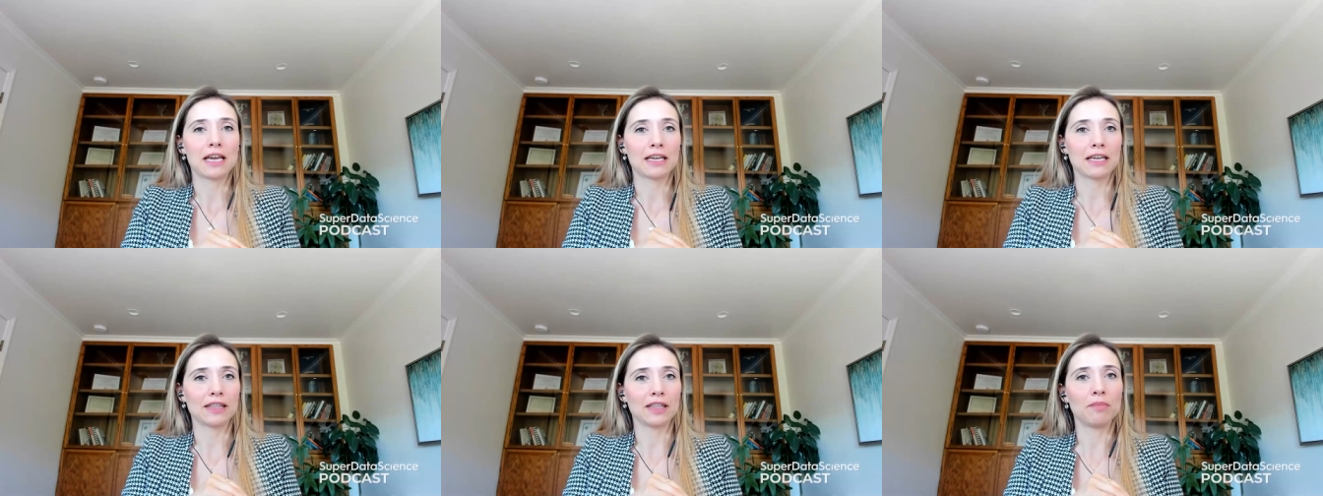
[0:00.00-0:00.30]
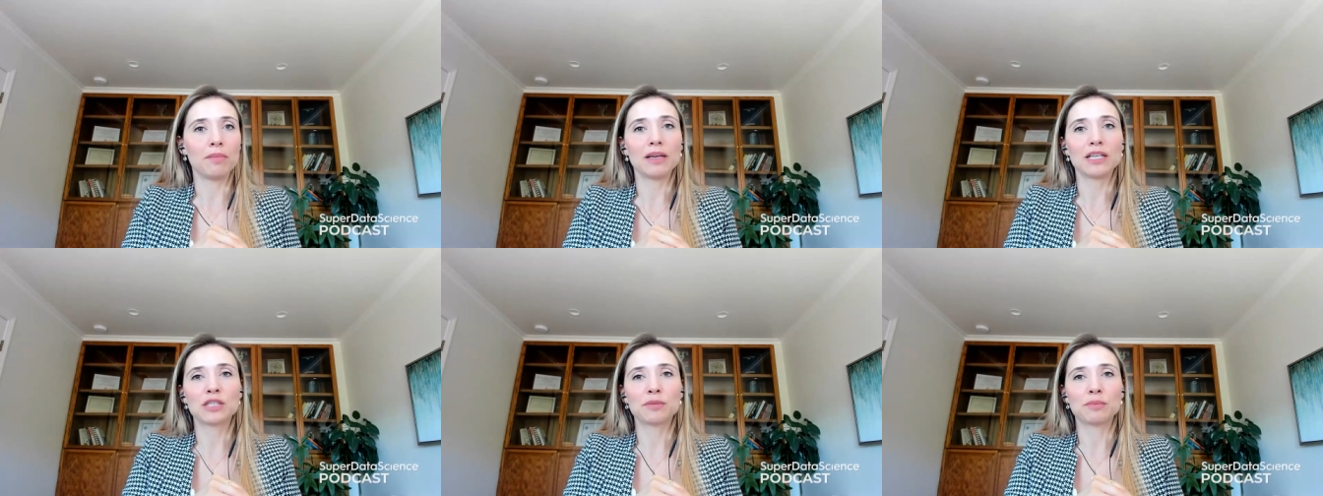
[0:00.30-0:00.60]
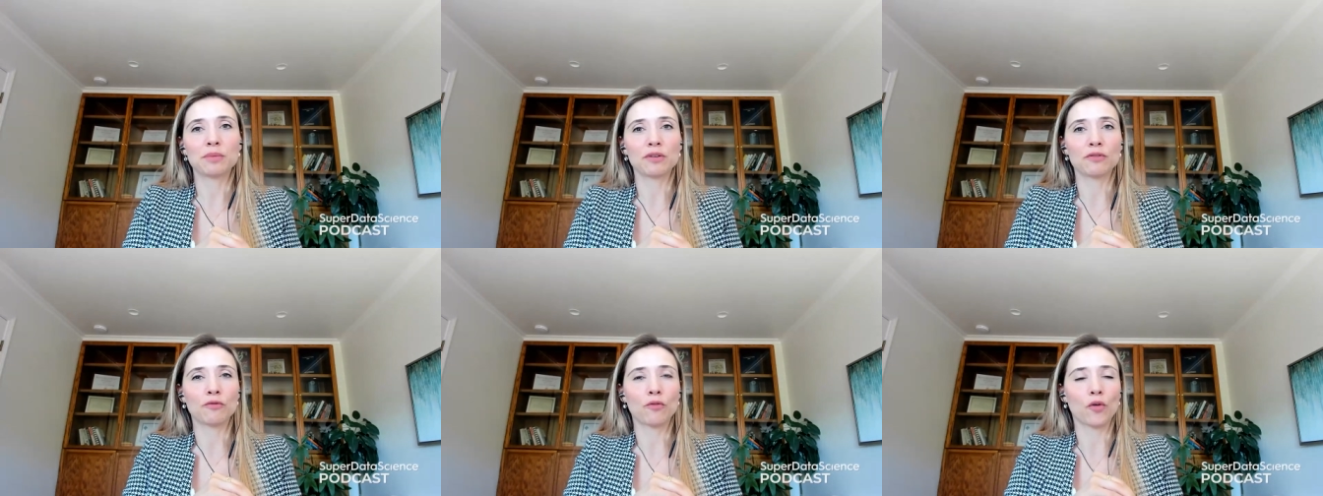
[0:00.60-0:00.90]
get the
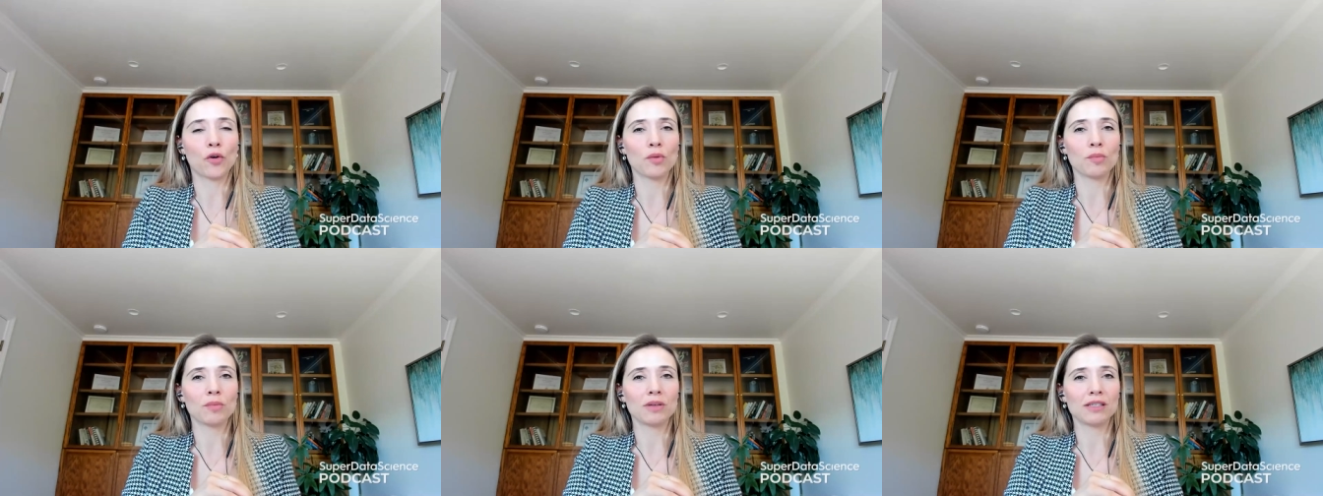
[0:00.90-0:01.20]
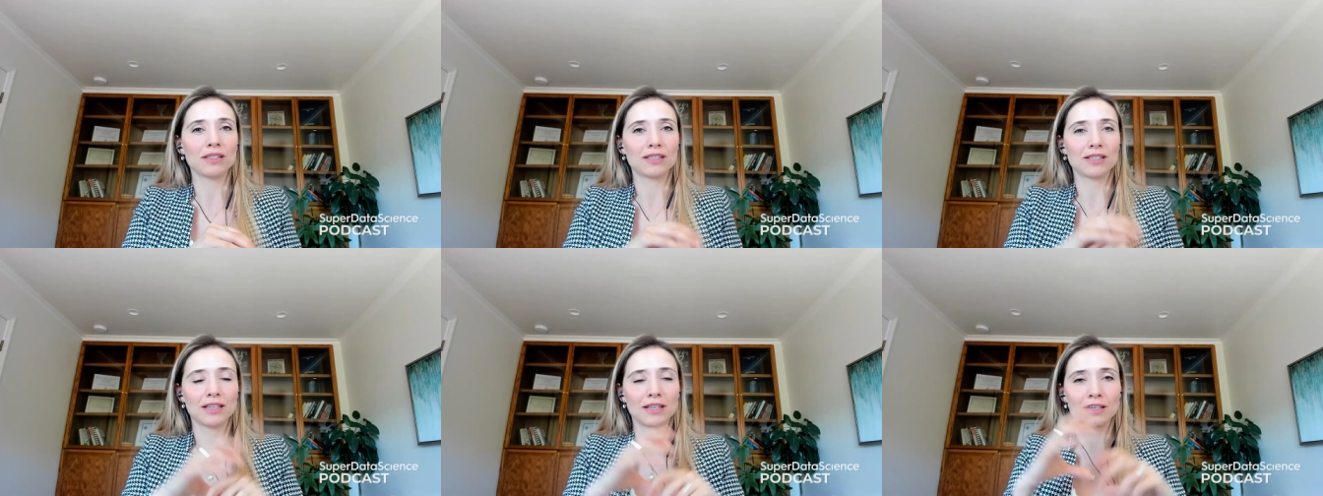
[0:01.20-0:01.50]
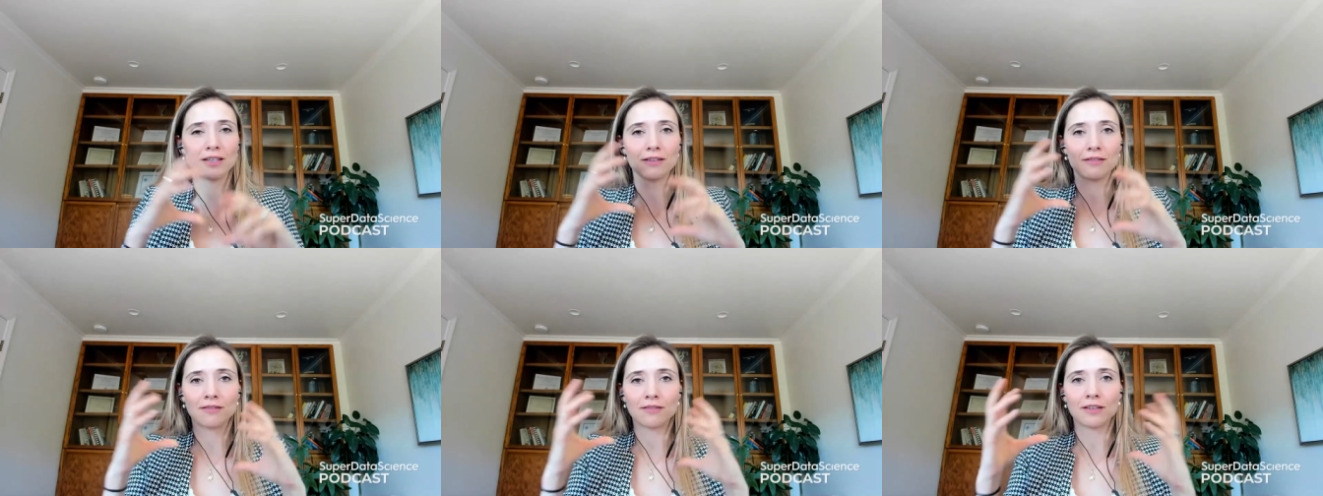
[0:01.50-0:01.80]
best performance
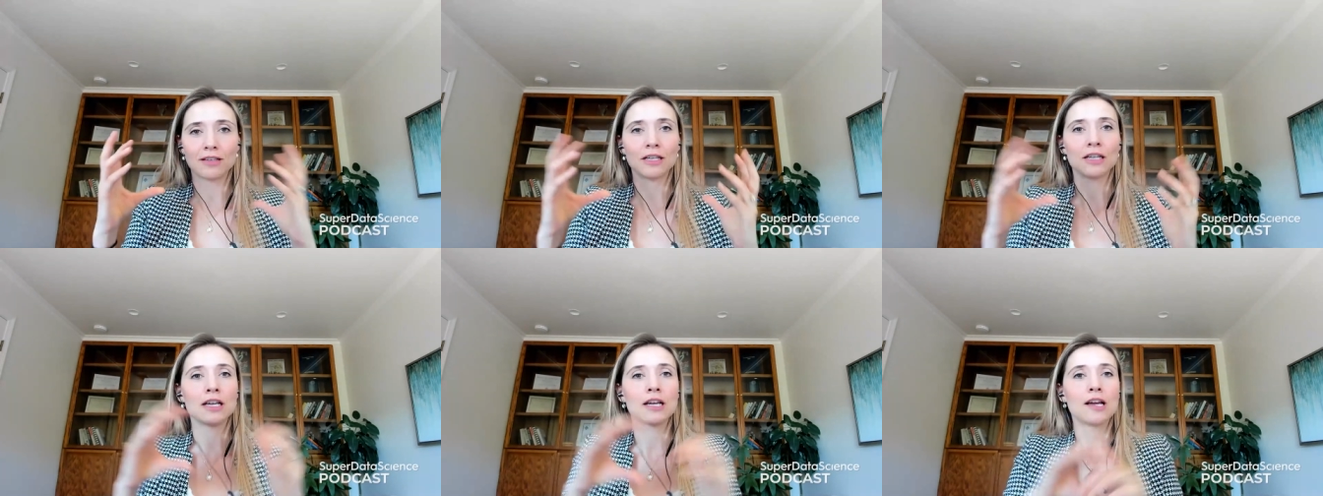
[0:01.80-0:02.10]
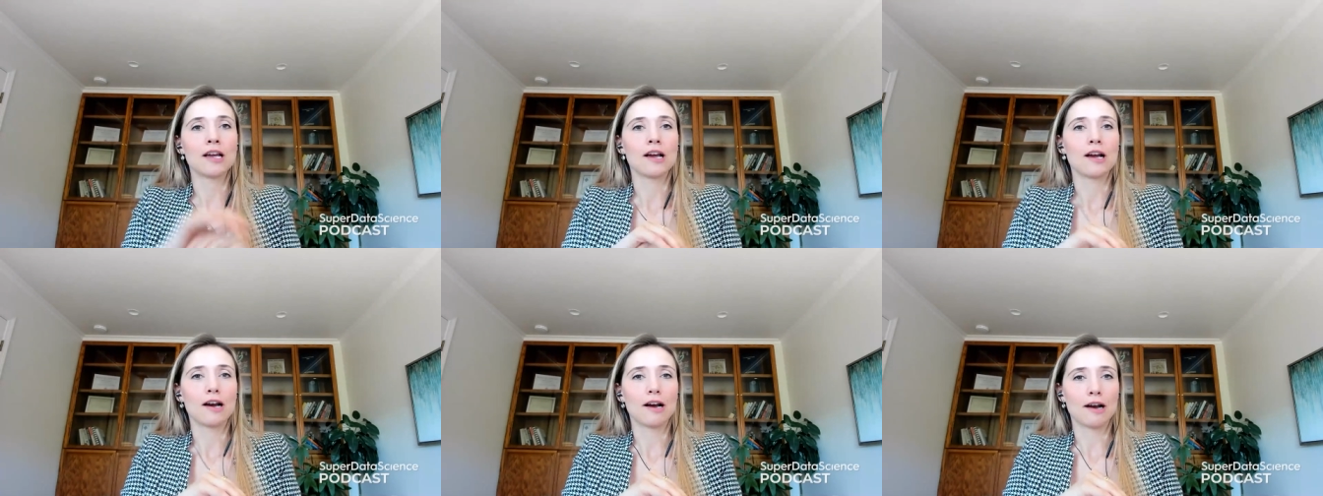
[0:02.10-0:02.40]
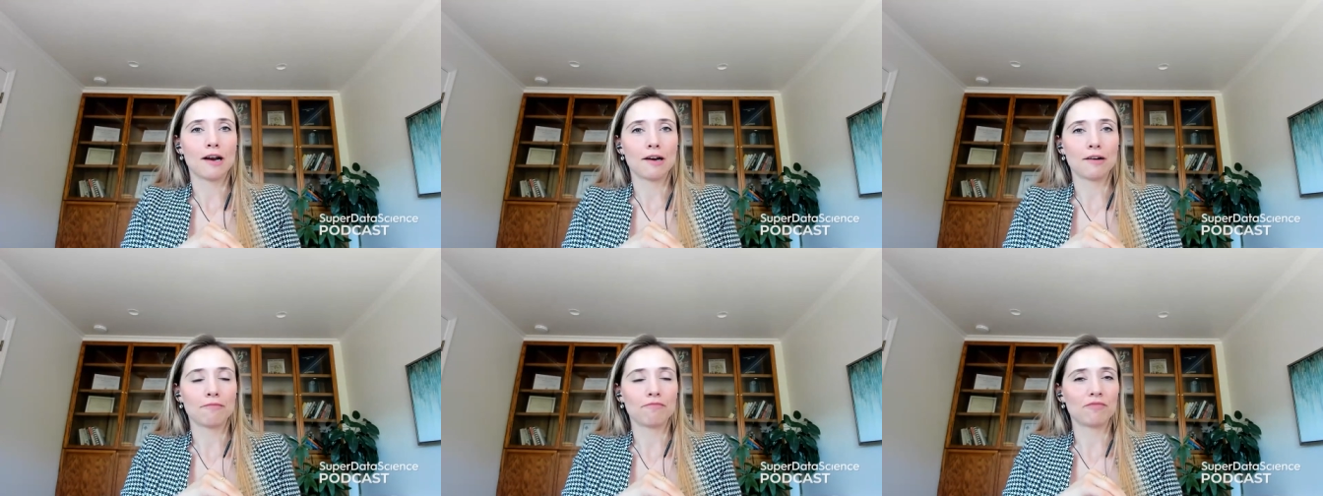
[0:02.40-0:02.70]
and
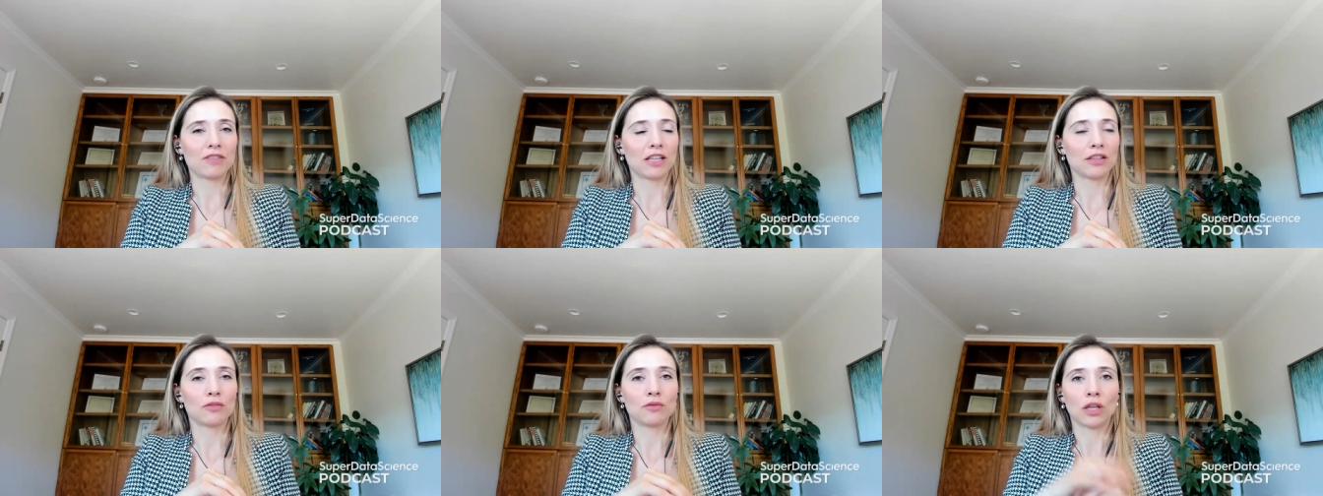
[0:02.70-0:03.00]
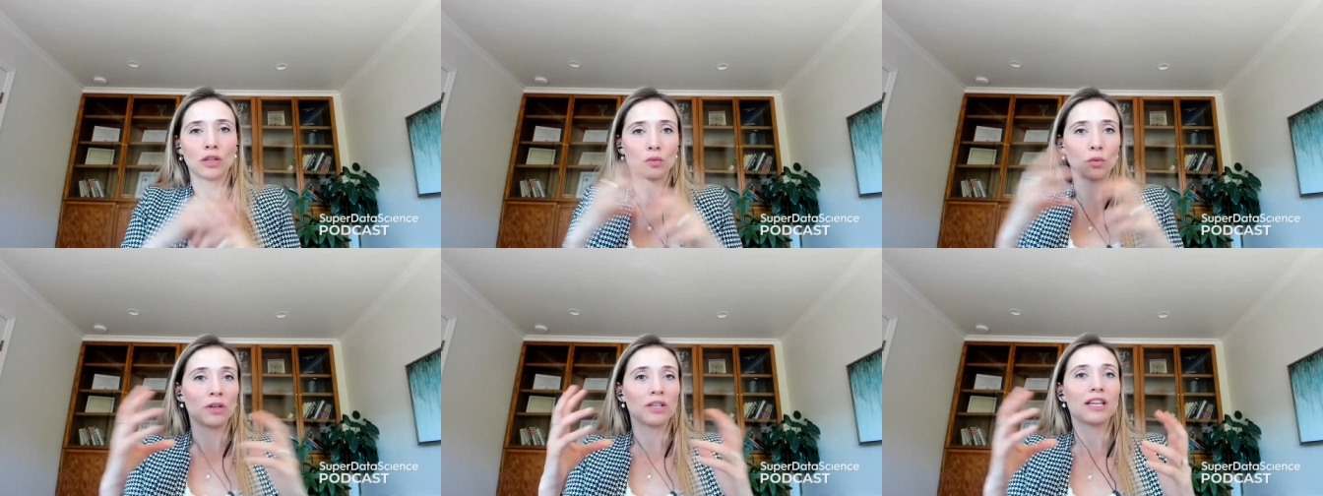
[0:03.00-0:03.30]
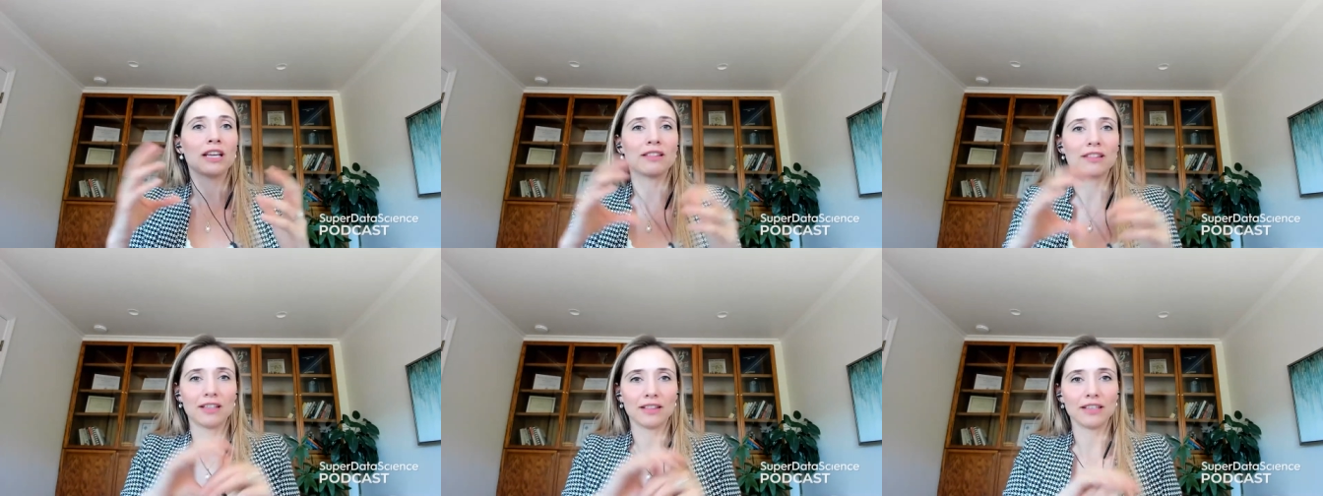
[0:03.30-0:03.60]
um, that that one
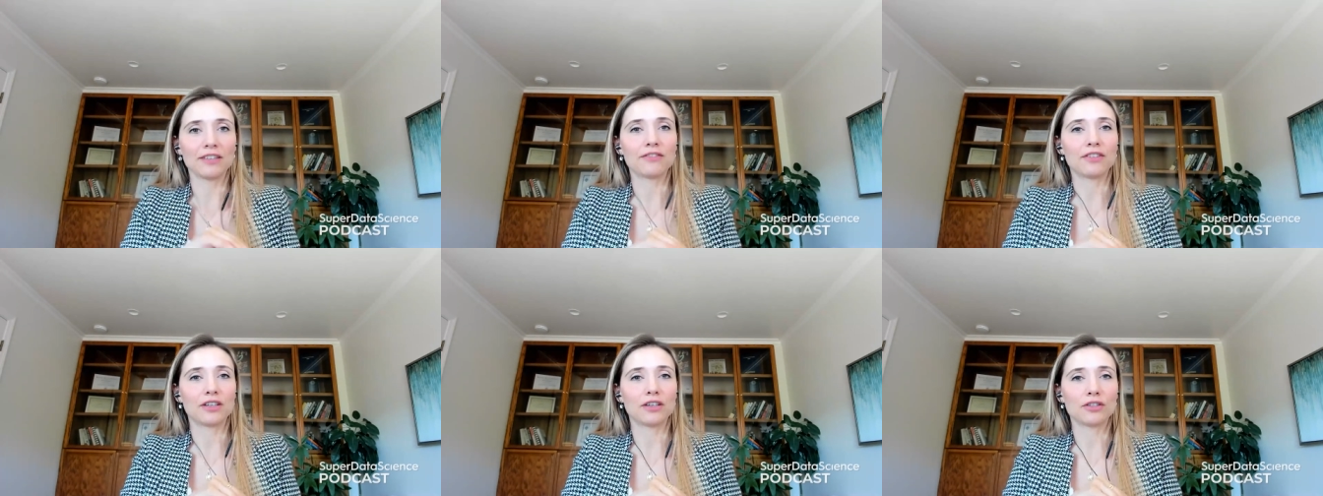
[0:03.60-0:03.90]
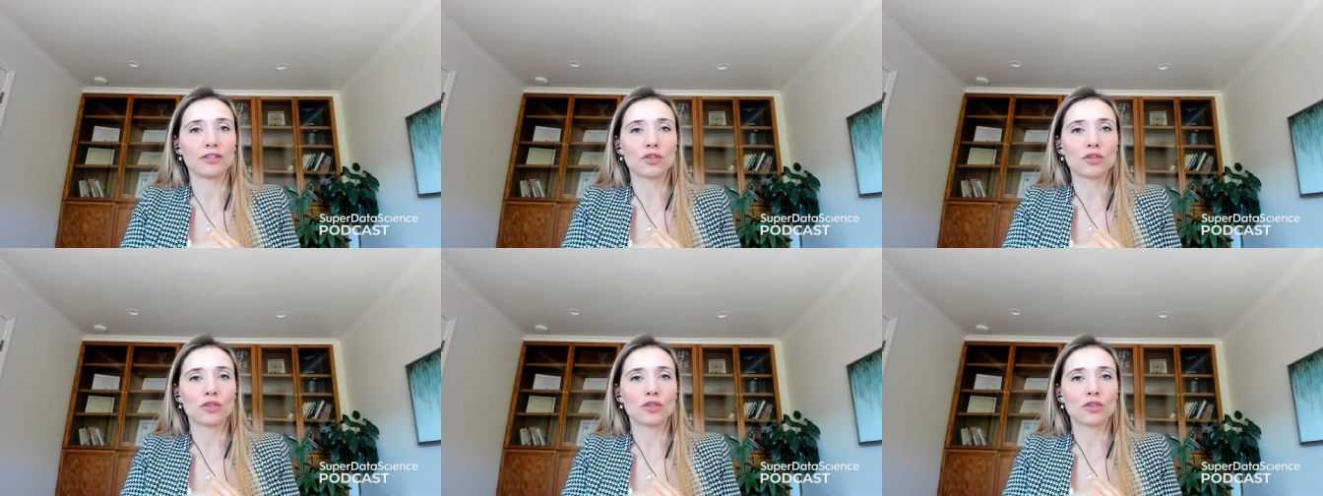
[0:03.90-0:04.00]
can deliver.